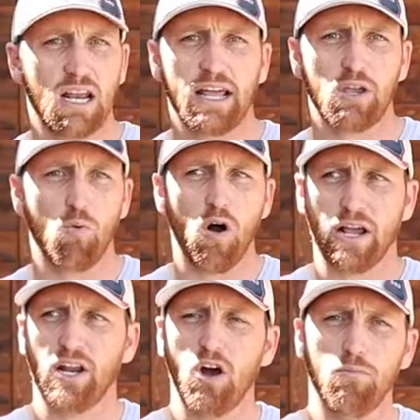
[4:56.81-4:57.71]
of like you
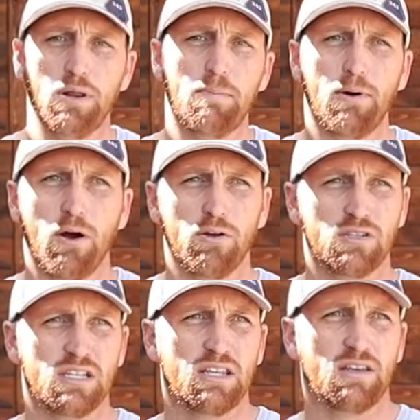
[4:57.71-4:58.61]
walk into Home Depot, you
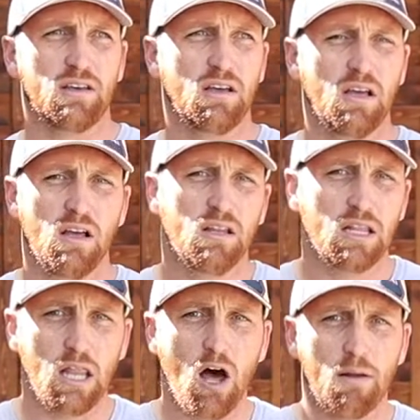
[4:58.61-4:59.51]
see
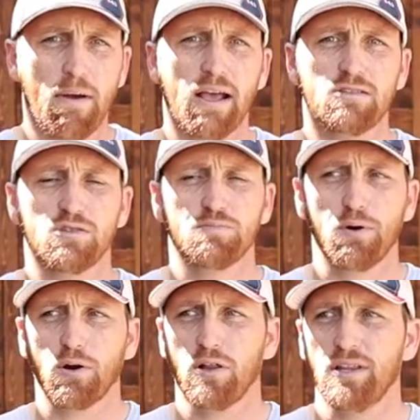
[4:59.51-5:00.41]
the Lawn Masters
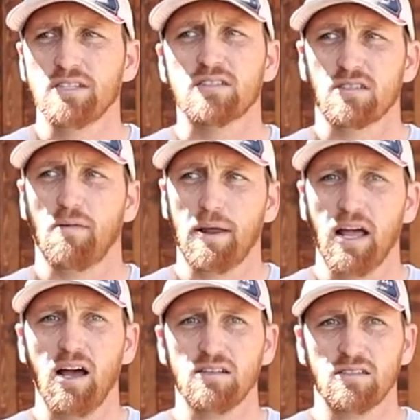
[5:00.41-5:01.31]
pergola. This is gonna be
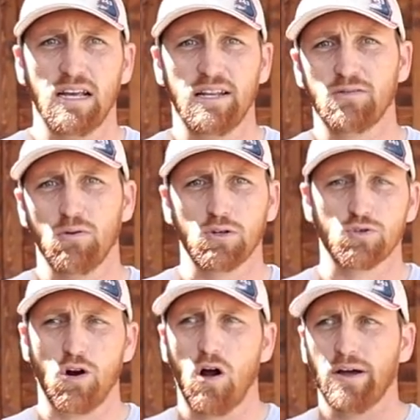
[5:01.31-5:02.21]
us, and this will
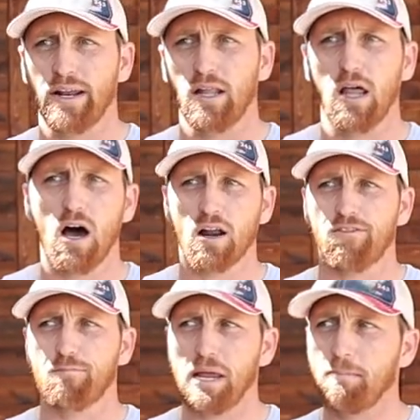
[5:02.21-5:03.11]
draw in a lot
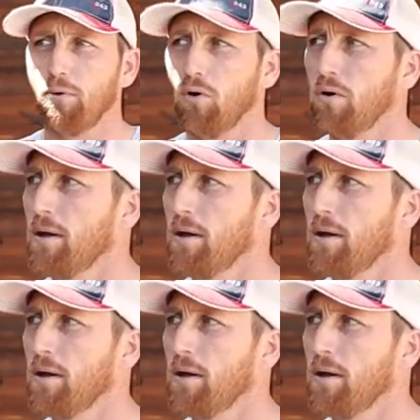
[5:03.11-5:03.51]
of people.